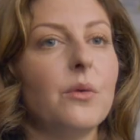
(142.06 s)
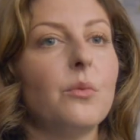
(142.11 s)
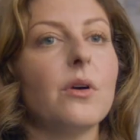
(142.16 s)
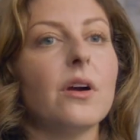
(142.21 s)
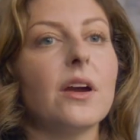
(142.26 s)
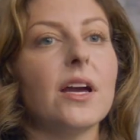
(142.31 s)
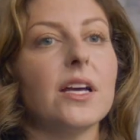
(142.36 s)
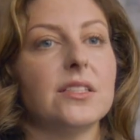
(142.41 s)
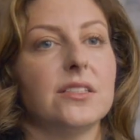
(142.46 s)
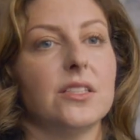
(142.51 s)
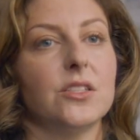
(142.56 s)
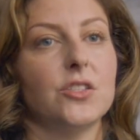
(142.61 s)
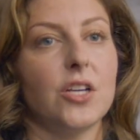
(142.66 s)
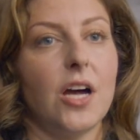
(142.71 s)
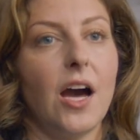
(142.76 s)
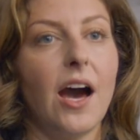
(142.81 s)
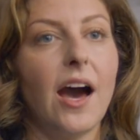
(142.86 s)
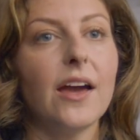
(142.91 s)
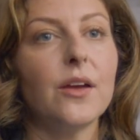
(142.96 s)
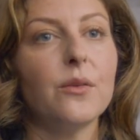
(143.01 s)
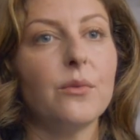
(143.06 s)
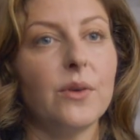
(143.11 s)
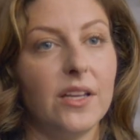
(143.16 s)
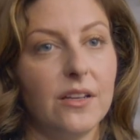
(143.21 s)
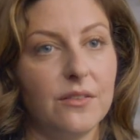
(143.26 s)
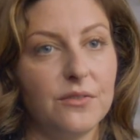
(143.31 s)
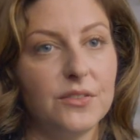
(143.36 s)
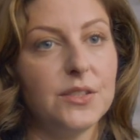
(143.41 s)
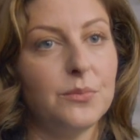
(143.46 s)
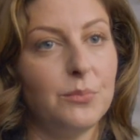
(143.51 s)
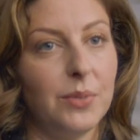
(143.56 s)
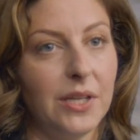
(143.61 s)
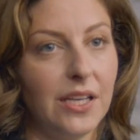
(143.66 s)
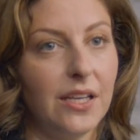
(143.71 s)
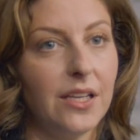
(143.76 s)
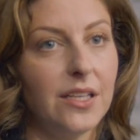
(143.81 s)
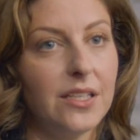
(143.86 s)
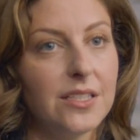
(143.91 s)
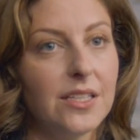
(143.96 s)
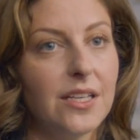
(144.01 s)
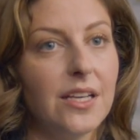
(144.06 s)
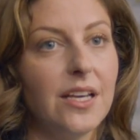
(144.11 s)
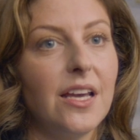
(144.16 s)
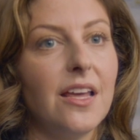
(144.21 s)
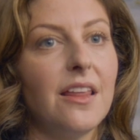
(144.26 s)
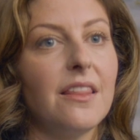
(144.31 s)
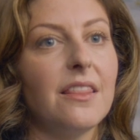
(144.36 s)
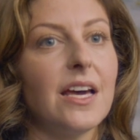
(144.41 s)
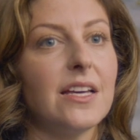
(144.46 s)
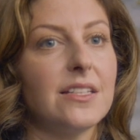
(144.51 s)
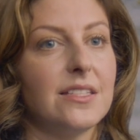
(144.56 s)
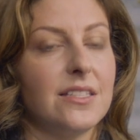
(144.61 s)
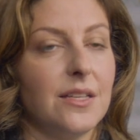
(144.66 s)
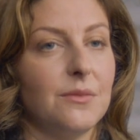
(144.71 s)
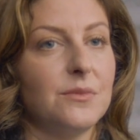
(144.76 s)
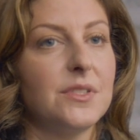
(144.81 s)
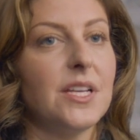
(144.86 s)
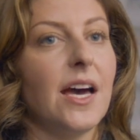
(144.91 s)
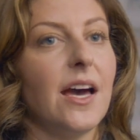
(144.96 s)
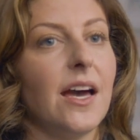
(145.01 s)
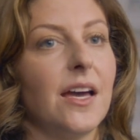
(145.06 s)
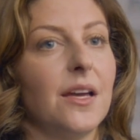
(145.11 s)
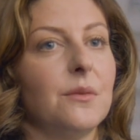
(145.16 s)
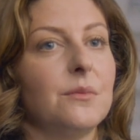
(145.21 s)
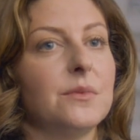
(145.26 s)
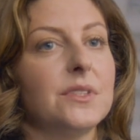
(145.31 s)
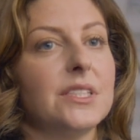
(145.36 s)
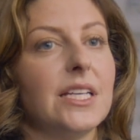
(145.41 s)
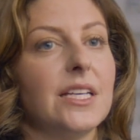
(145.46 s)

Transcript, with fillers: work at such a high rate of speed that sometimes